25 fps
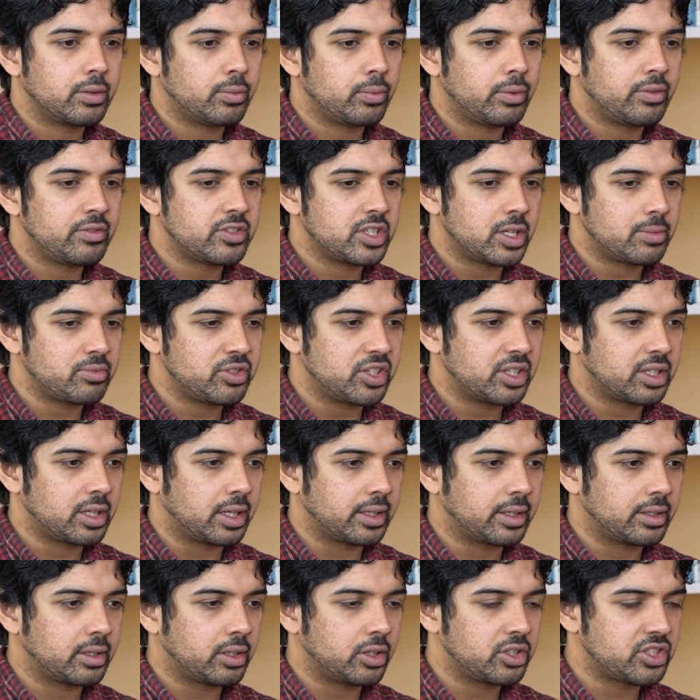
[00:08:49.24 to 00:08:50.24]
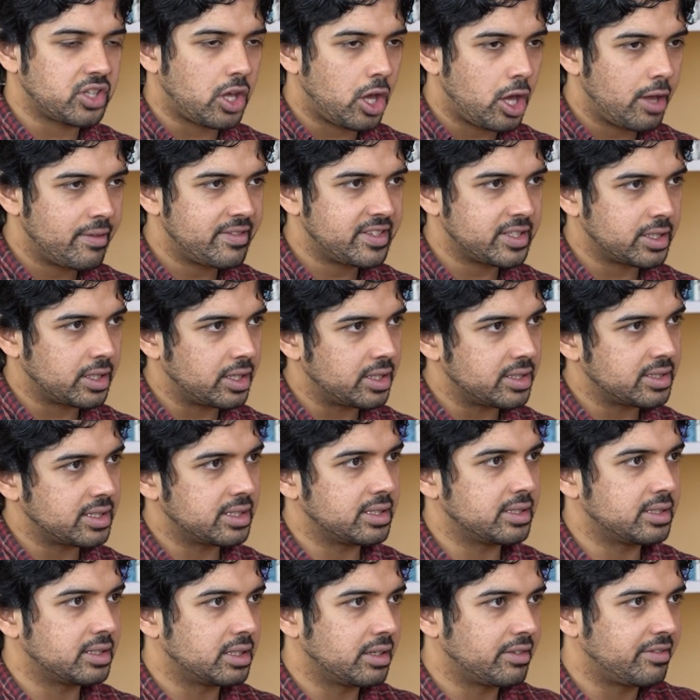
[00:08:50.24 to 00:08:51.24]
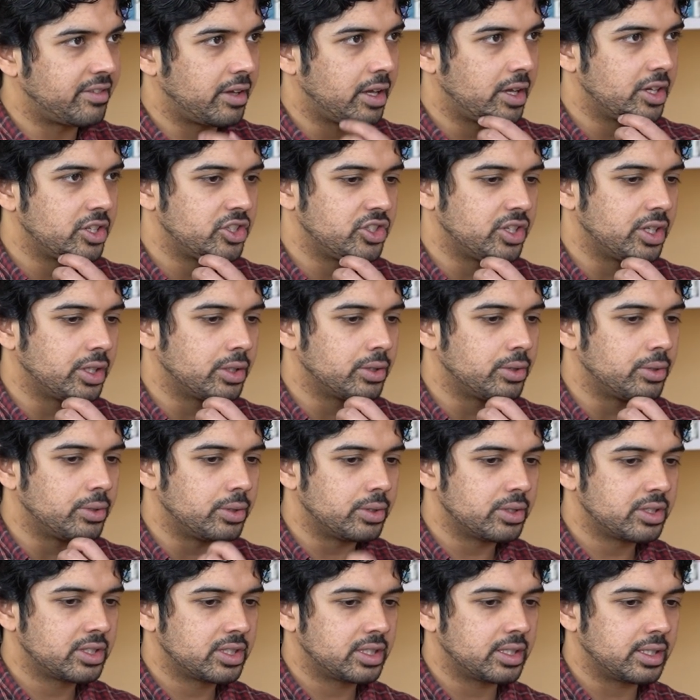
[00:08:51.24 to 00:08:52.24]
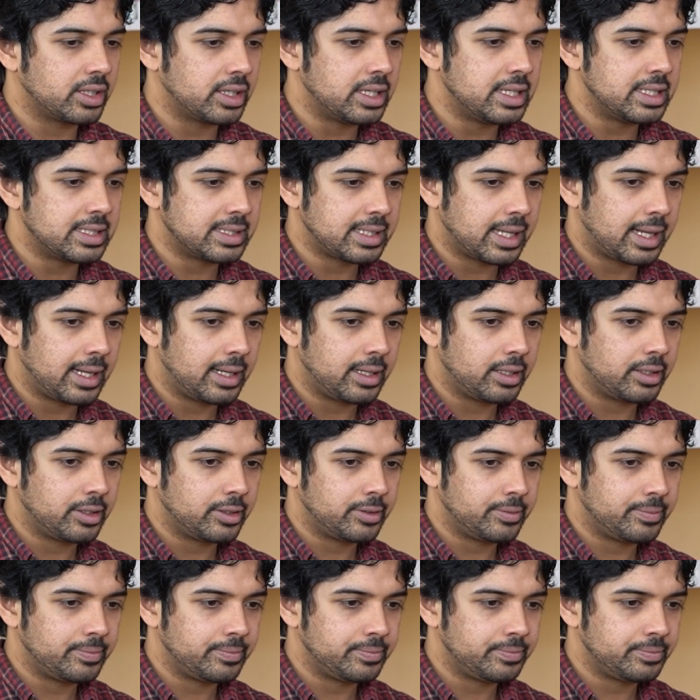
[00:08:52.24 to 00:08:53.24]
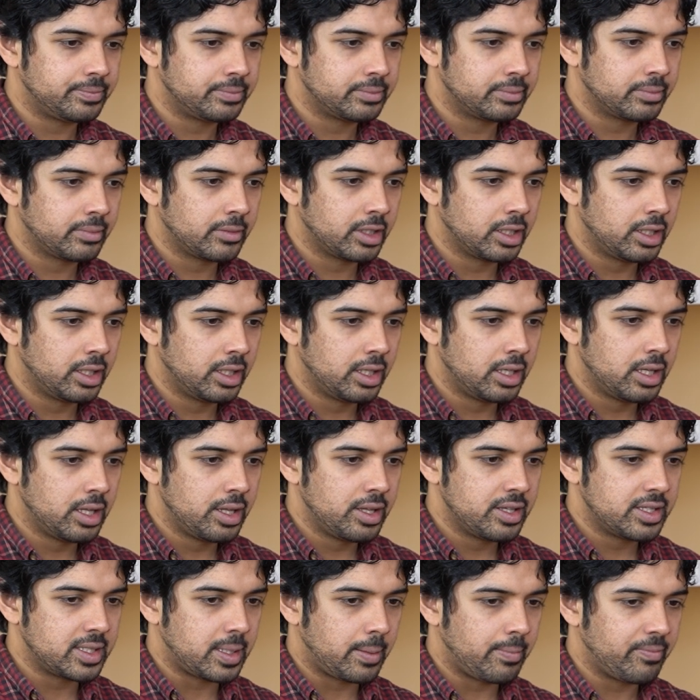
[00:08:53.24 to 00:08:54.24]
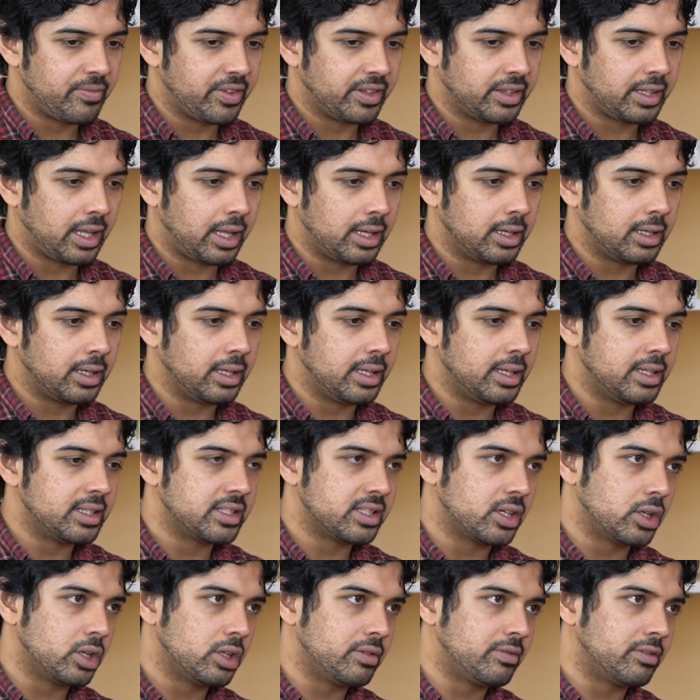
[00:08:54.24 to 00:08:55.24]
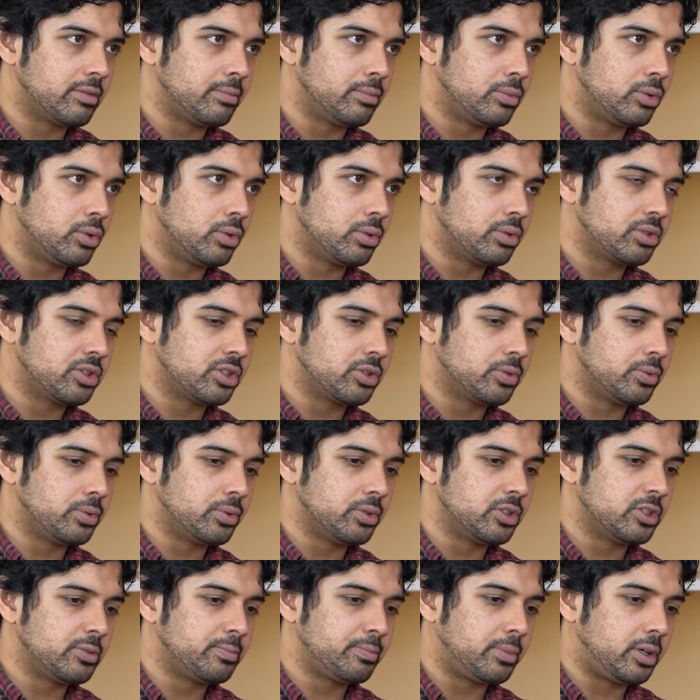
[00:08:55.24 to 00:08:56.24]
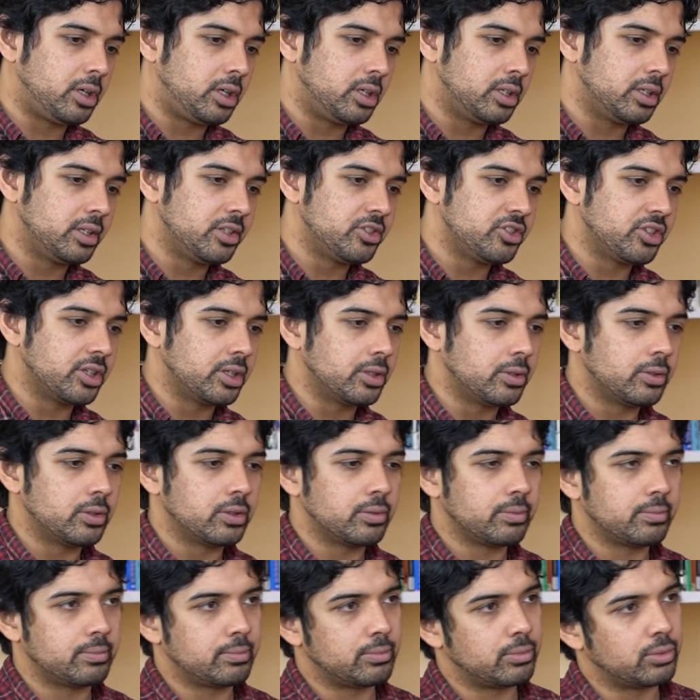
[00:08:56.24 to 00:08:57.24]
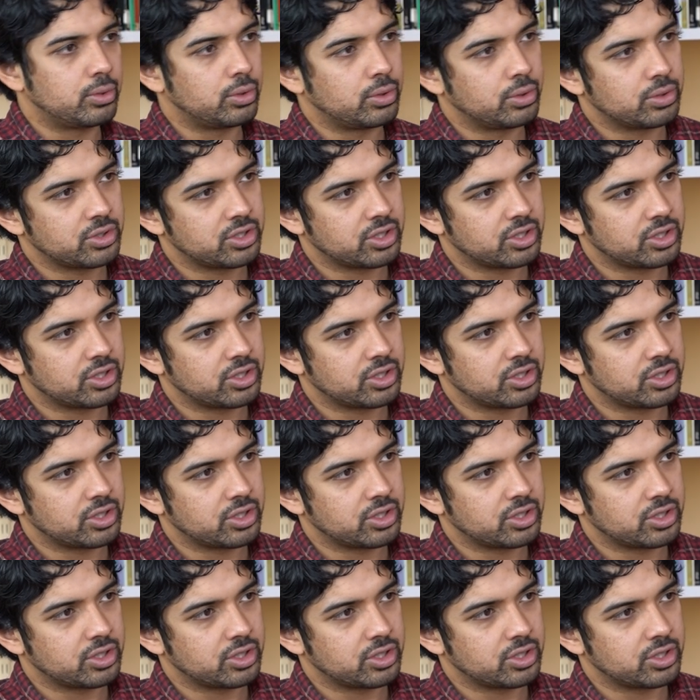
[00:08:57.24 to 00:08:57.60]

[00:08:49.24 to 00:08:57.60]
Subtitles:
With subject because Earth Science is the first year course, is that something that leans over more towards biology or more